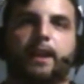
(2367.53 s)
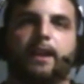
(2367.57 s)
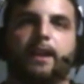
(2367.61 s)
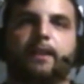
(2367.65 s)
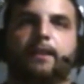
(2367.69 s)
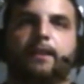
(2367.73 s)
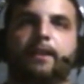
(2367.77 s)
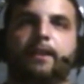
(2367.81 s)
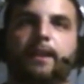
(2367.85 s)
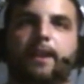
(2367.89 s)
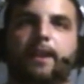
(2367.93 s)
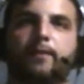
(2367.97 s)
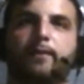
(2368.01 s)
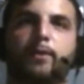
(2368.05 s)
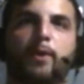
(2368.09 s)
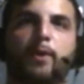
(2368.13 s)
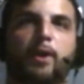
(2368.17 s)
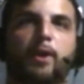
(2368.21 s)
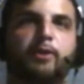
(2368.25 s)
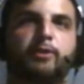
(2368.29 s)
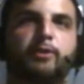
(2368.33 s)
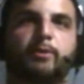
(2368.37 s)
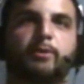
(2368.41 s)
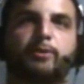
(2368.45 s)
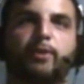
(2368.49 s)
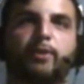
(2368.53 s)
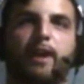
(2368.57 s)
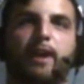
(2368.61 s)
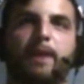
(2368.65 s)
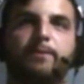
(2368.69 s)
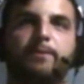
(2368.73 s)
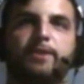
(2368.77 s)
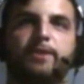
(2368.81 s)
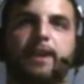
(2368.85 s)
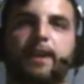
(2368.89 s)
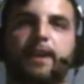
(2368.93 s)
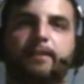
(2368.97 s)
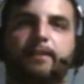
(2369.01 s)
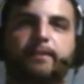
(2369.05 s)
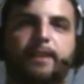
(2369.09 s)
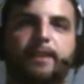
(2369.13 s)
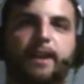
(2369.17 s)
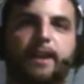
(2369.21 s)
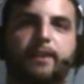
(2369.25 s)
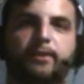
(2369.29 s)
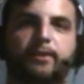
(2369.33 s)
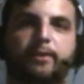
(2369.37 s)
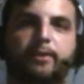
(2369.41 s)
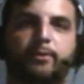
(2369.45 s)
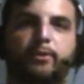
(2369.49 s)
if you aren't subscribed yet, take a
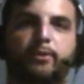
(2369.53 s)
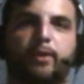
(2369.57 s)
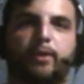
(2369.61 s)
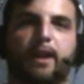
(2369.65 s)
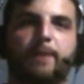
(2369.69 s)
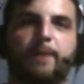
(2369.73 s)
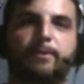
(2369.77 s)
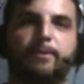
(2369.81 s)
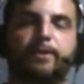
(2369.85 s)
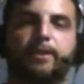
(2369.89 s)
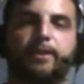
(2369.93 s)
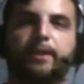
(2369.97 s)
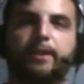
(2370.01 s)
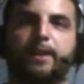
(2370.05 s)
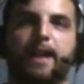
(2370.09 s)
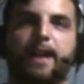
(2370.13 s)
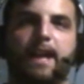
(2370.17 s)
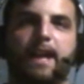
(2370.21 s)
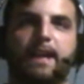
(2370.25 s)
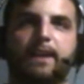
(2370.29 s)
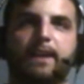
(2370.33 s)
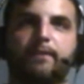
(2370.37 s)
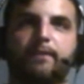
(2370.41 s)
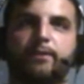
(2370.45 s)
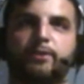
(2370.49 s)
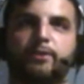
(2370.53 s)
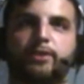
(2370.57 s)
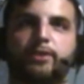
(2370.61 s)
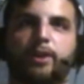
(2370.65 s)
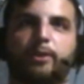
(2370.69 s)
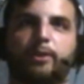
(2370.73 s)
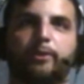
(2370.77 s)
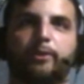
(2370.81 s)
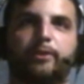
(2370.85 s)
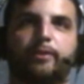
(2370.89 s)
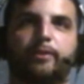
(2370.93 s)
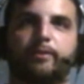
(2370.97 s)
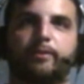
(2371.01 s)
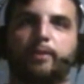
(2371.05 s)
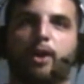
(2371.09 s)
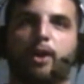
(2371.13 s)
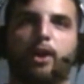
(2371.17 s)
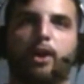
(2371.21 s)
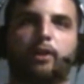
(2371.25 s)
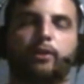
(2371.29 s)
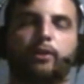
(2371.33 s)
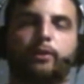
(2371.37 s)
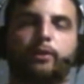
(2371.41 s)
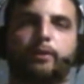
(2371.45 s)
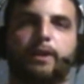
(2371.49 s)
subscribe to any of the shows. All
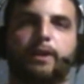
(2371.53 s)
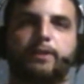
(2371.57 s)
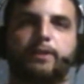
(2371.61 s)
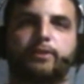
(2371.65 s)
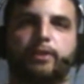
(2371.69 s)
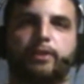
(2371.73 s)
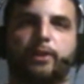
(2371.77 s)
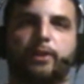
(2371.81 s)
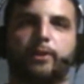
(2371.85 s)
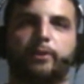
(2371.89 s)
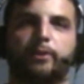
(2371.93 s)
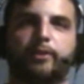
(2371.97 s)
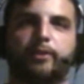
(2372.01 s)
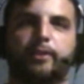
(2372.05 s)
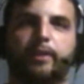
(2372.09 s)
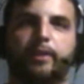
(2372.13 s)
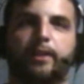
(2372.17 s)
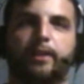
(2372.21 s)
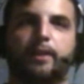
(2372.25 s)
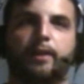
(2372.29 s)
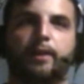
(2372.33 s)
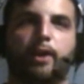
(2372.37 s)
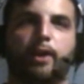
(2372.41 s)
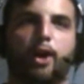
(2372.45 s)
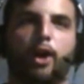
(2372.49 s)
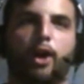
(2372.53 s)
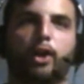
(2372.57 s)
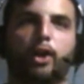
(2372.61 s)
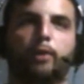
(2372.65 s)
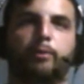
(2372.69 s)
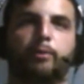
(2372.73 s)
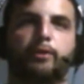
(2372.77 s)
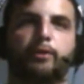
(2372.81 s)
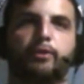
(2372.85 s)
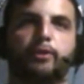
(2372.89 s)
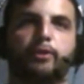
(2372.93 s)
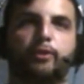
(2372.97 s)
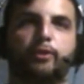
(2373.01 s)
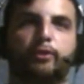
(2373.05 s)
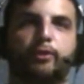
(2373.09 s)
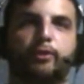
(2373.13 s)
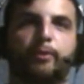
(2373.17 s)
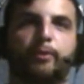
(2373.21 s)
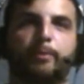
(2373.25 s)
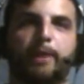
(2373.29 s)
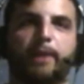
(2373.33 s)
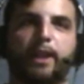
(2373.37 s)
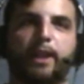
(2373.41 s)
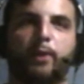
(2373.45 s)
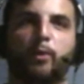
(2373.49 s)
are great shows. All are produced
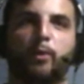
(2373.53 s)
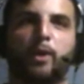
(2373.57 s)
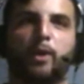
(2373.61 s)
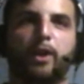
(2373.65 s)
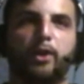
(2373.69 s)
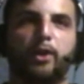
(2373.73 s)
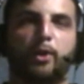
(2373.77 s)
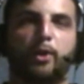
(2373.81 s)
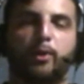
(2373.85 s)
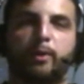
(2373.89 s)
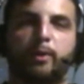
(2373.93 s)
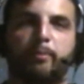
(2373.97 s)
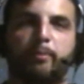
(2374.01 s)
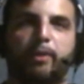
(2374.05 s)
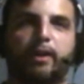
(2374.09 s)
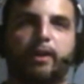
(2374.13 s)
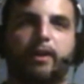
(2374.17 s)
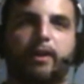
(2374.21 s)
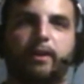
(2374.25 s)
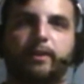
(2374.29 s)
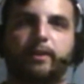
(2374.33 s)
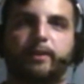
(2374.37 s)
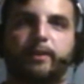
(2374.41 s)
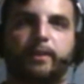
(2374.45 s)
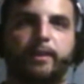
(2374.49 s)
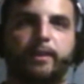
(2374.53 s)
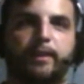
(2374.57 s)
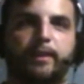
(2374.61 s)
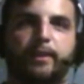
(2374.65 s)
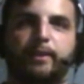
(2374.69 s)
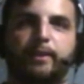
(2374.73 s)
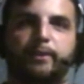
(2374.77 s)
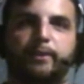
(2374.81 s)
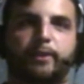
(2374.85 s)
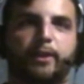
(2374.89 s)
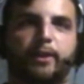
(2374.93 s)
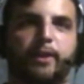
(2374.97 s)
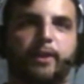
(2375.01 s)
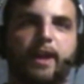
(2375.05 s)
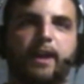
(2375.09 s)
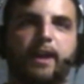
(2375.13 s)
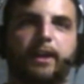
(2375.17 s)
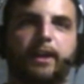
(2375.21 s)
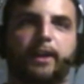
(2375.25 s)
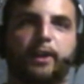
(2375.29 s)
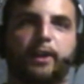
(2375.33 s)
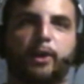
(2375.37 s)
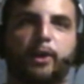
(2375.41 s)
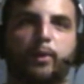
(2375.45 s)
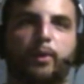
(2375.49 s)
by the one and only Paul. So you're not going
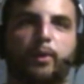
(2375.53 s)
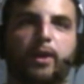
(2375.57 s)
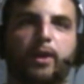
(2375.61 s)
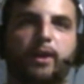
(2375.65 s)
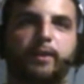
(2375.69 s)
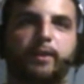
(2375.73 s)
to go wrong.